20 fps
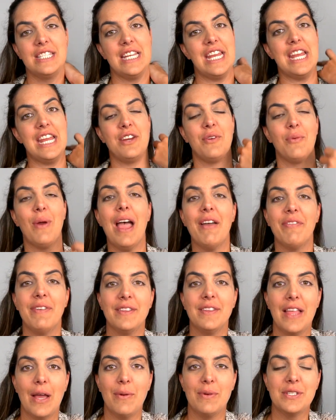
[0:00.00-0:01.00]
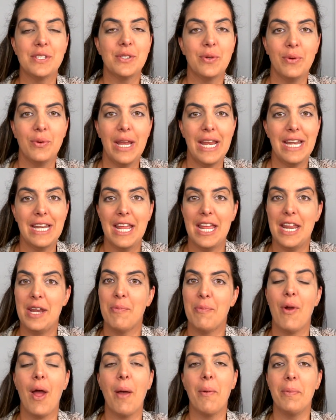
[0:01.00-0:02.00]
a graphic that was created,
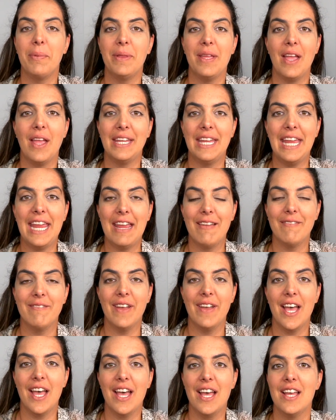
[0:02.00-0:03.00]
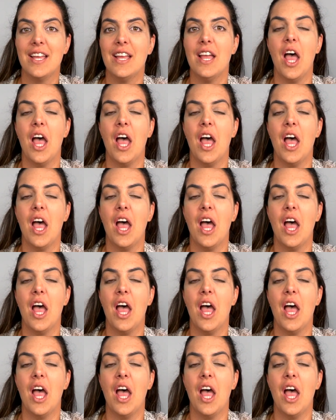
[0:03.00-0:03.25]
probably on Canva,